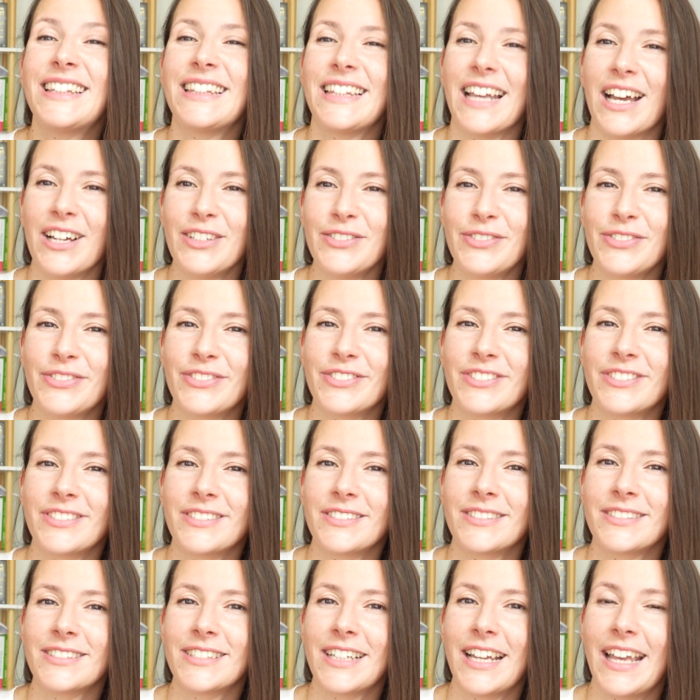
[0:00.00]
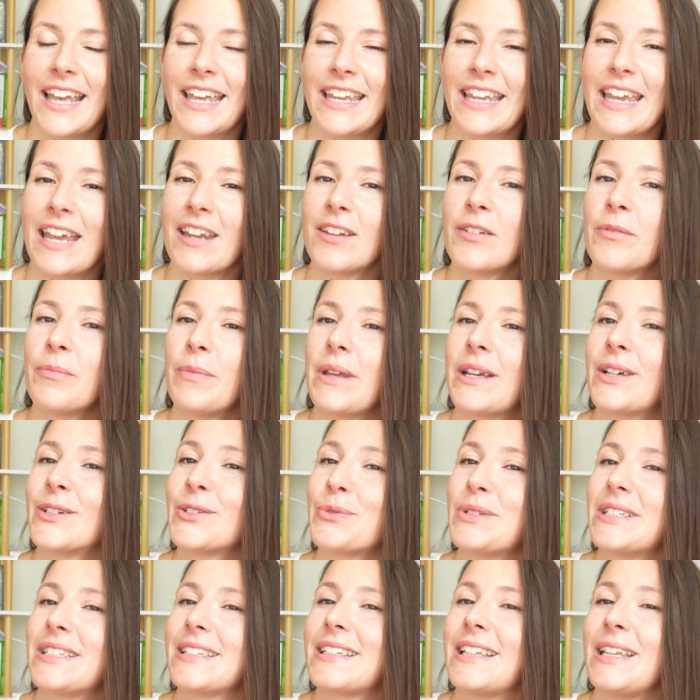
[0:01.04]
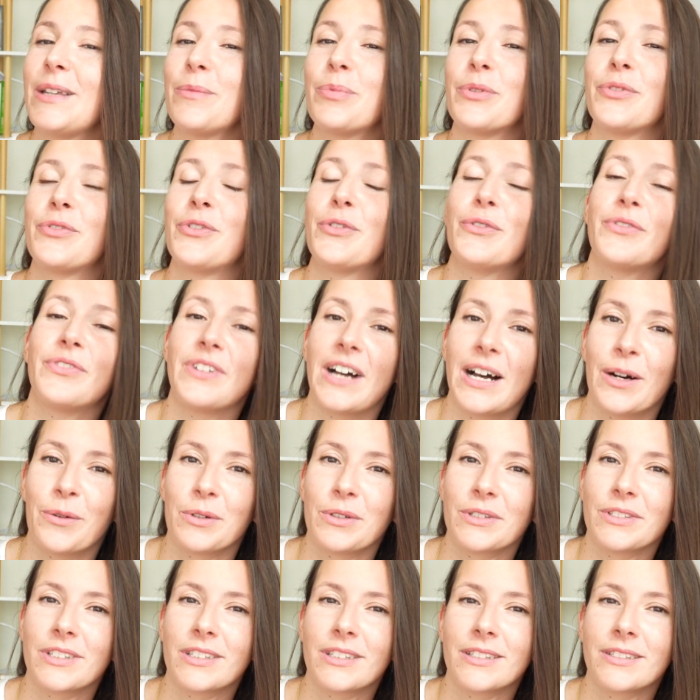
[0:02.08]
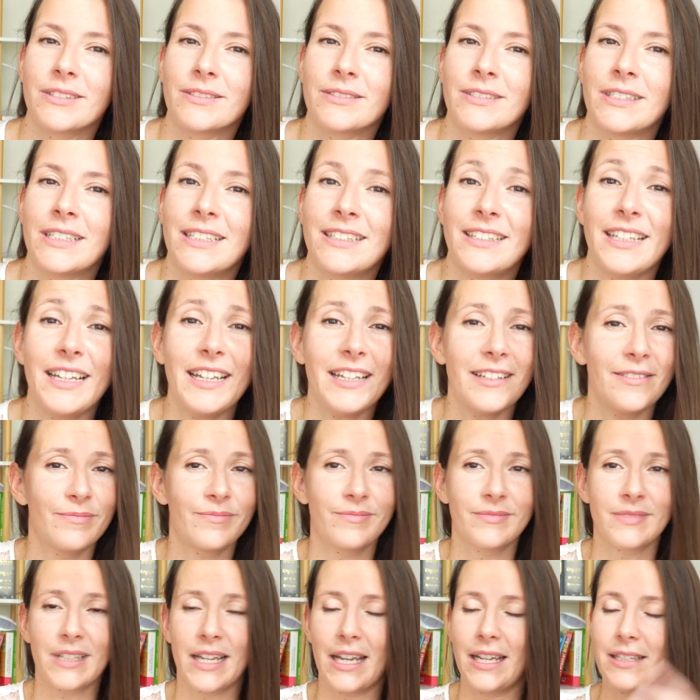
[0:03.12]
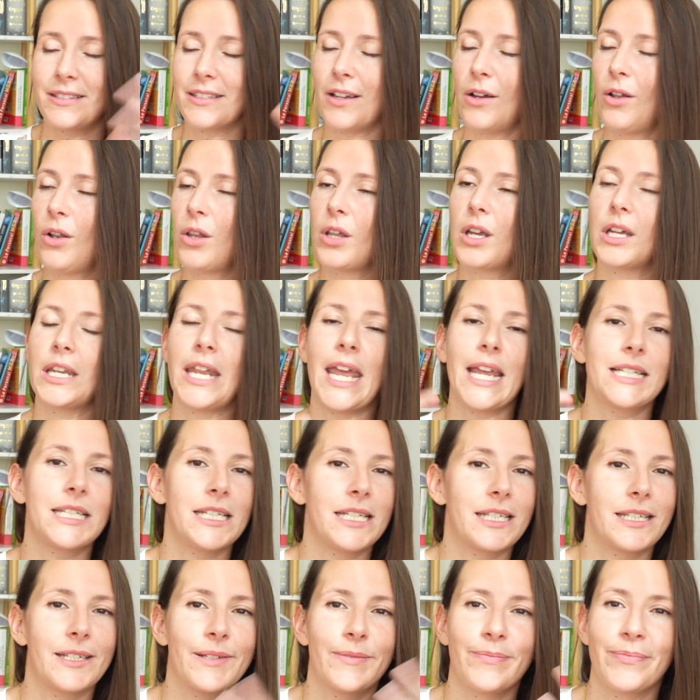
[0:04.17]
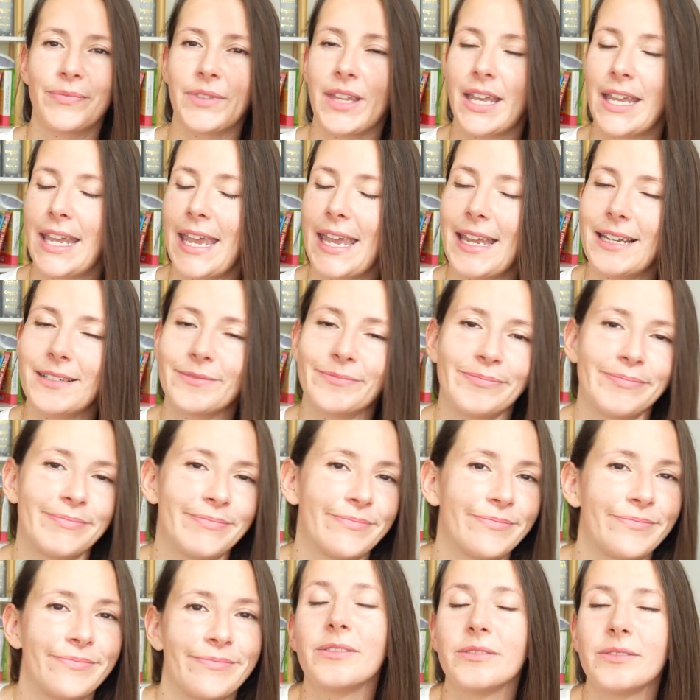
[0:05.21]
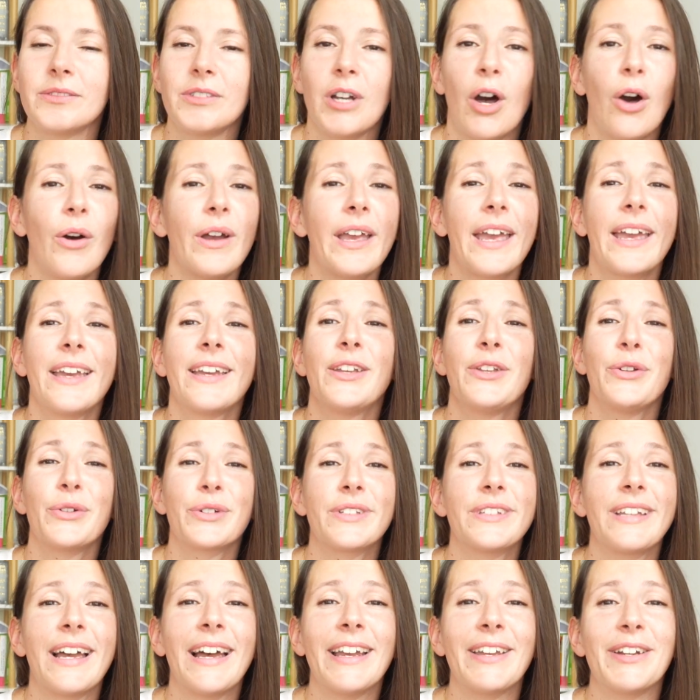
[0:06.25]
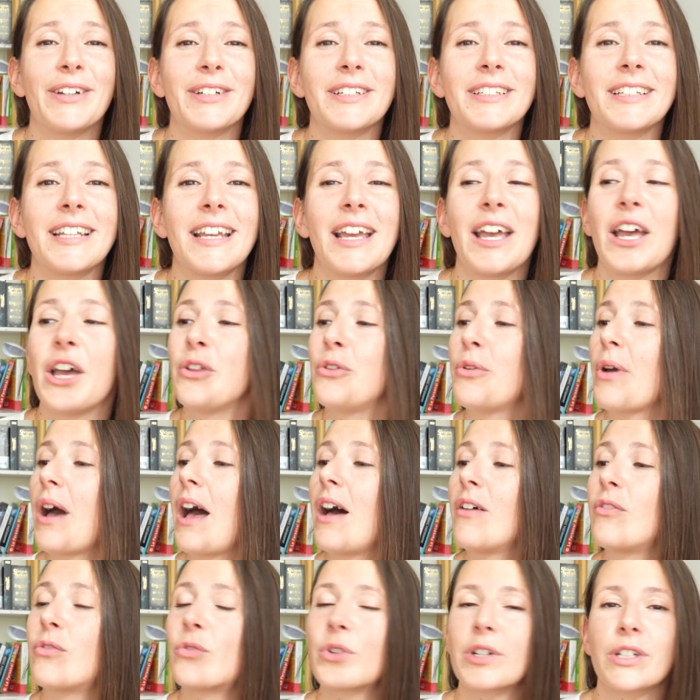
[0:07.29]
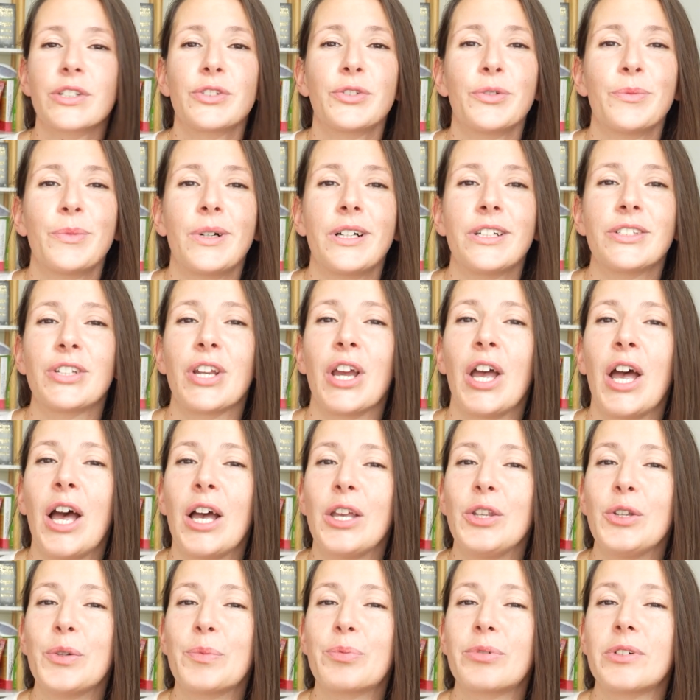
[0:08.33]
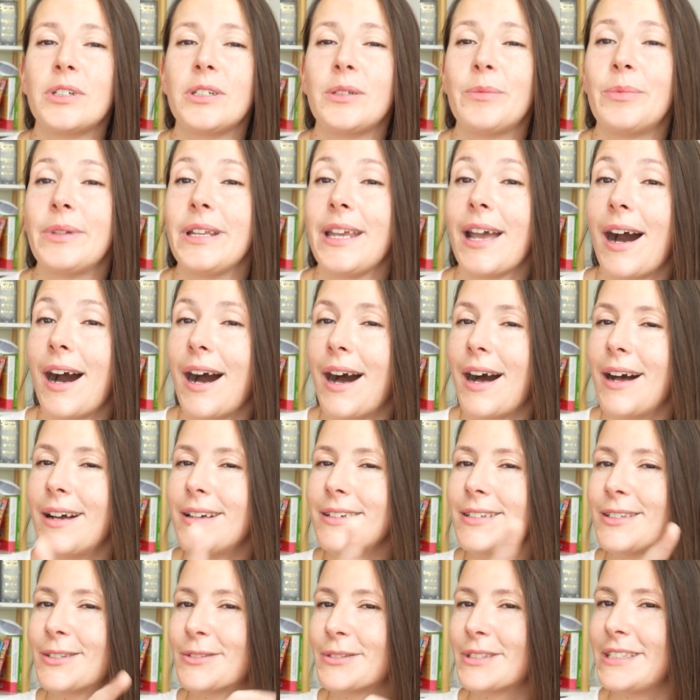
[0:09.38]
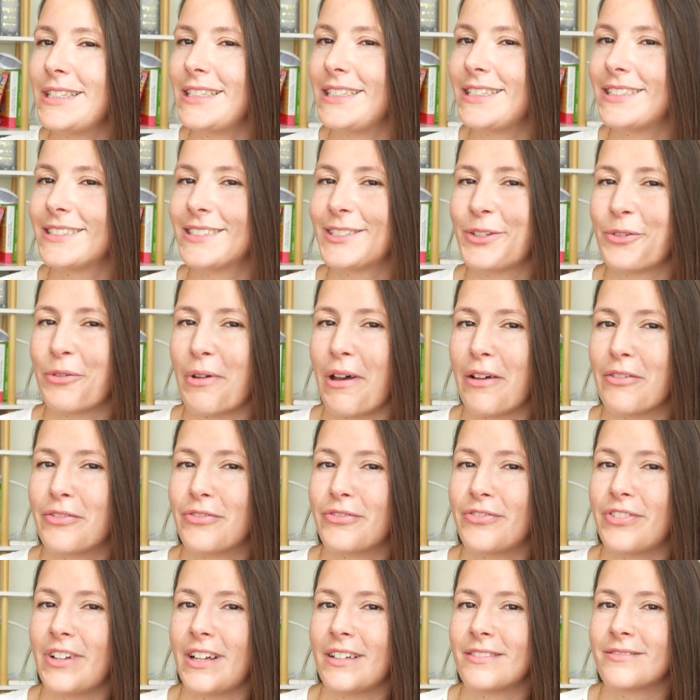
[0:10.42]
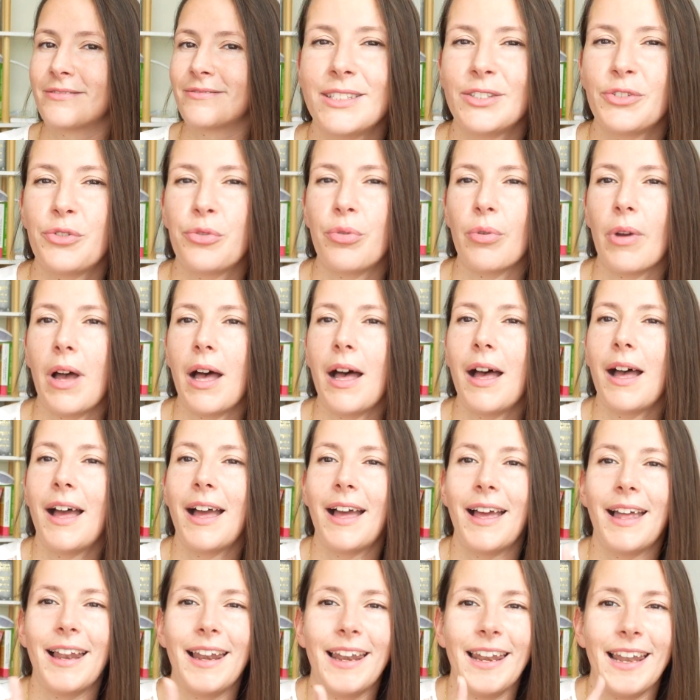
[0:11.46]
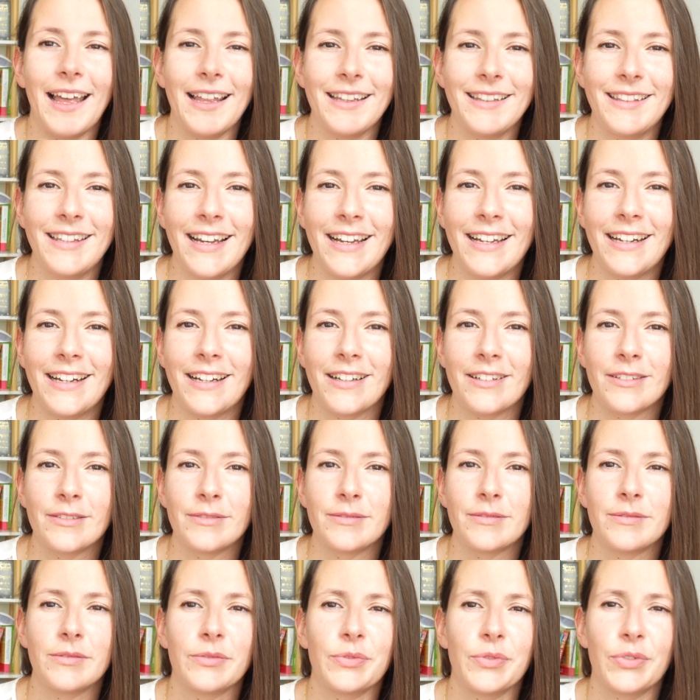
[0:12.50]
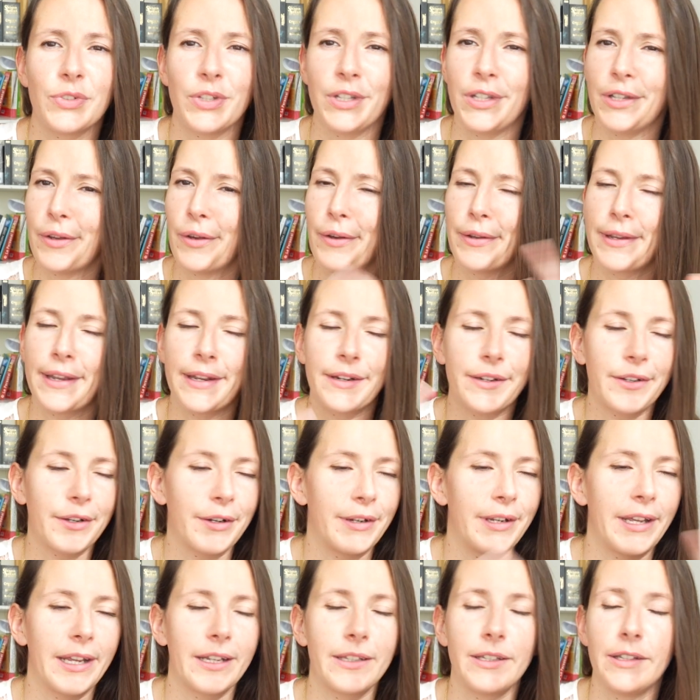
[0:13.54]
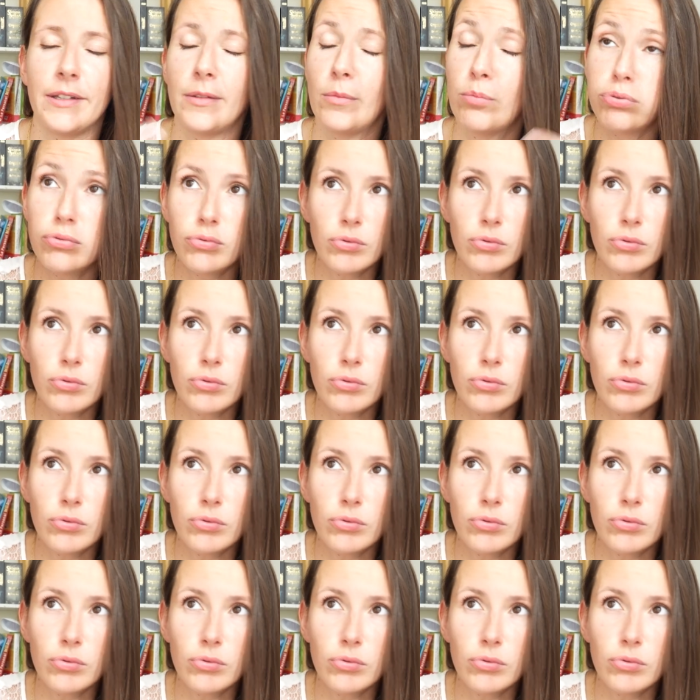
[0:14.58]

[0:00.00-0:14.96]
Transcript: Taf. Again, because we skip a few vowels. See? It's all connected. Again. Okay, you're tired. You have worked too much. You're probably hungry. Tu as faim. Tu as la dalle. See? Again, connected.